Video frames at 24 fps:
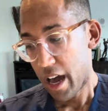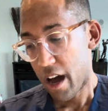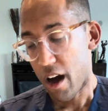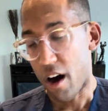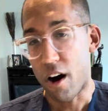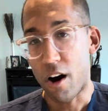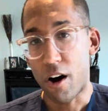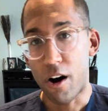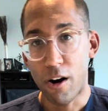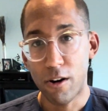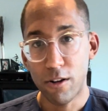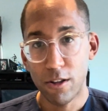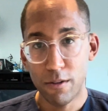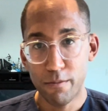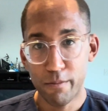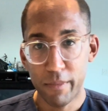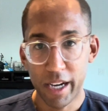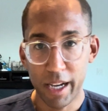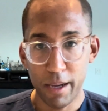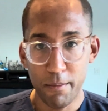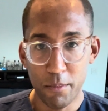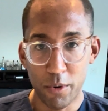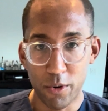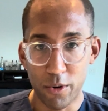All of
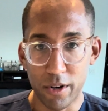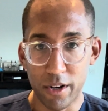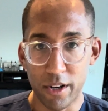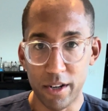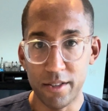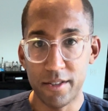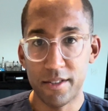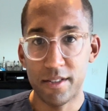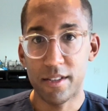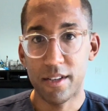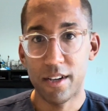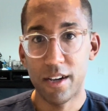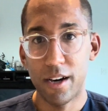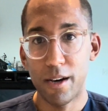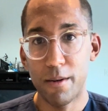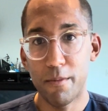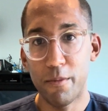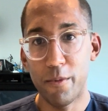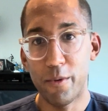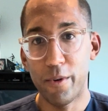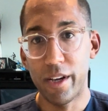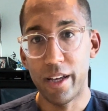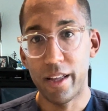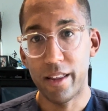my boards
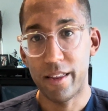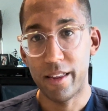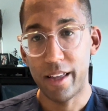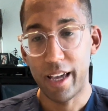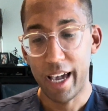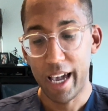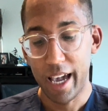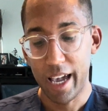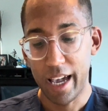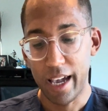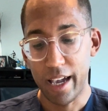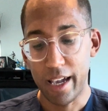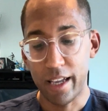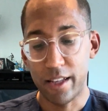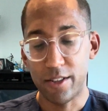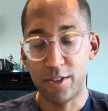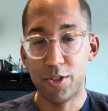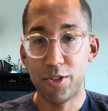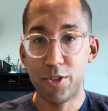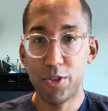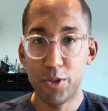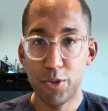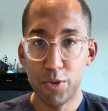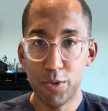come with a
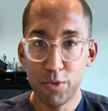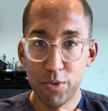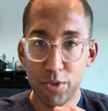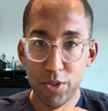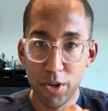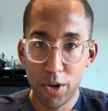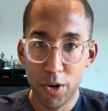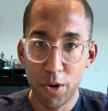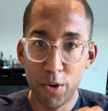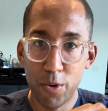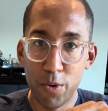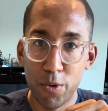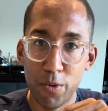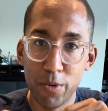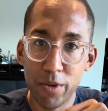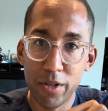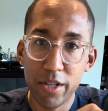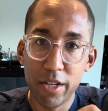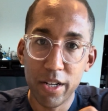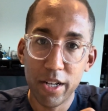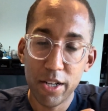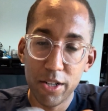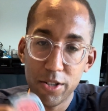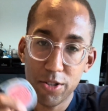2-tone
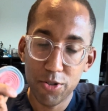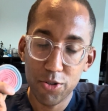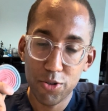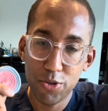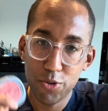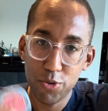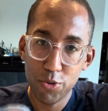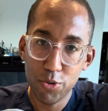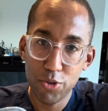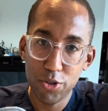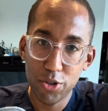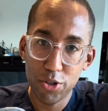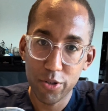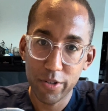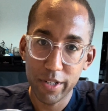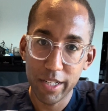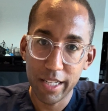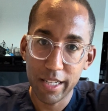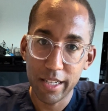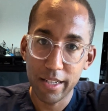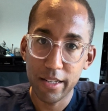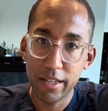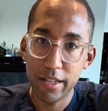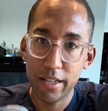
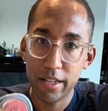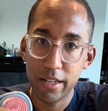suturing